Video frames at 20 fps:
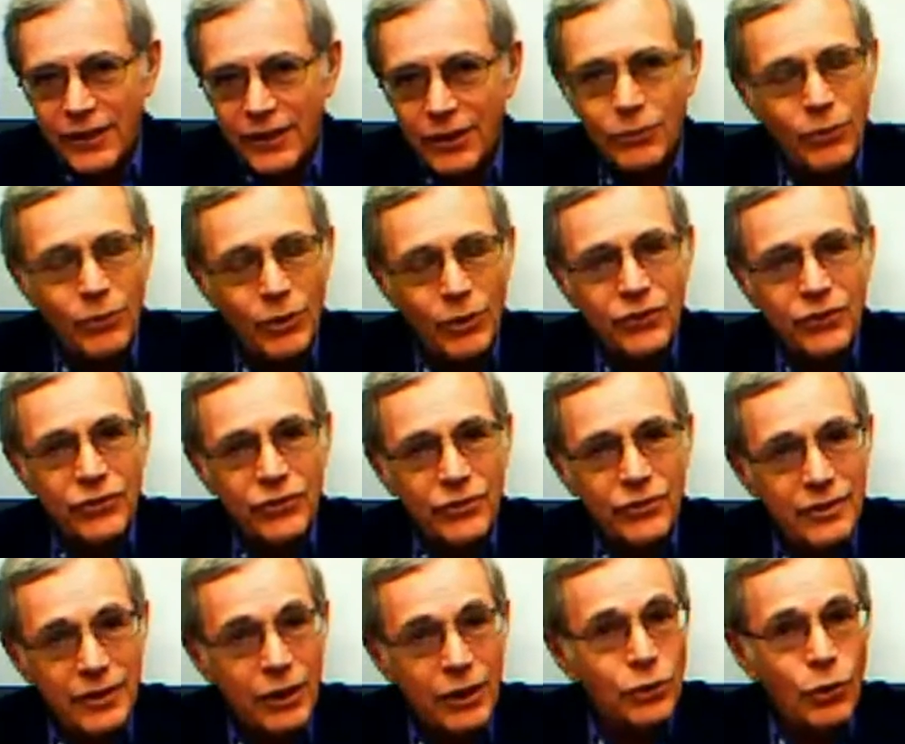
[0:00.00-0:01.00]
It was
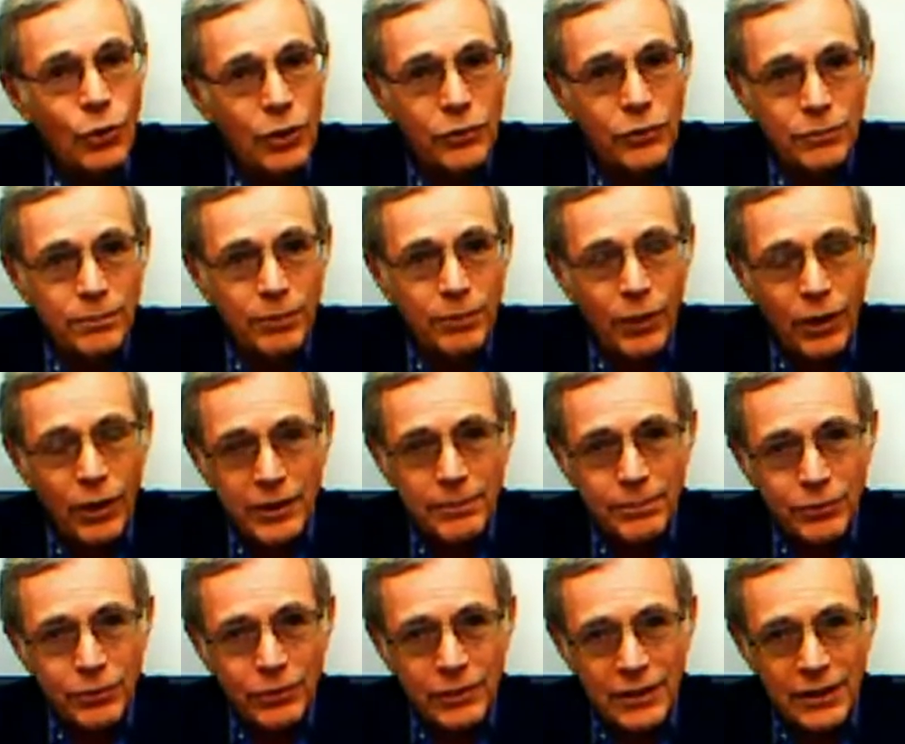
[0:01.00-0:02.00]
a Northern party
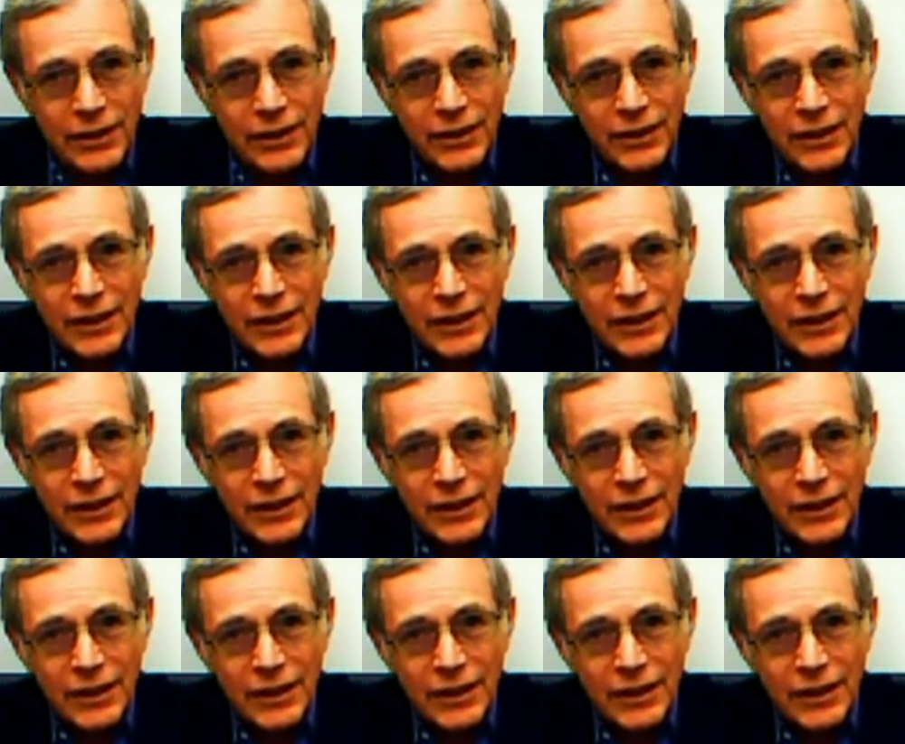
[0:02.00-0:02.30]
purely.